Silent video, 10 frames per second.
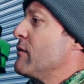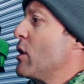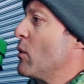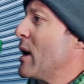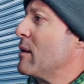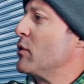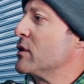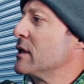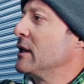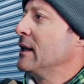over here where I
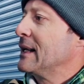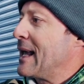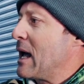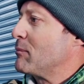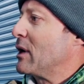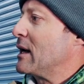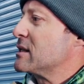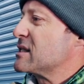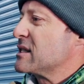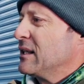put camp
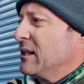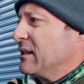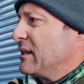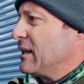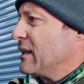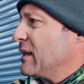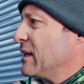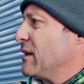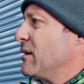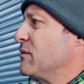lights,
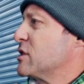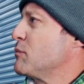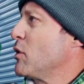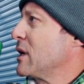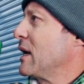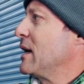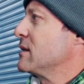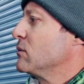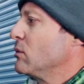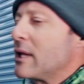
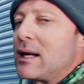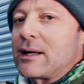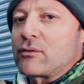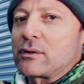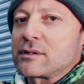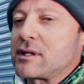spotlight, all the electrical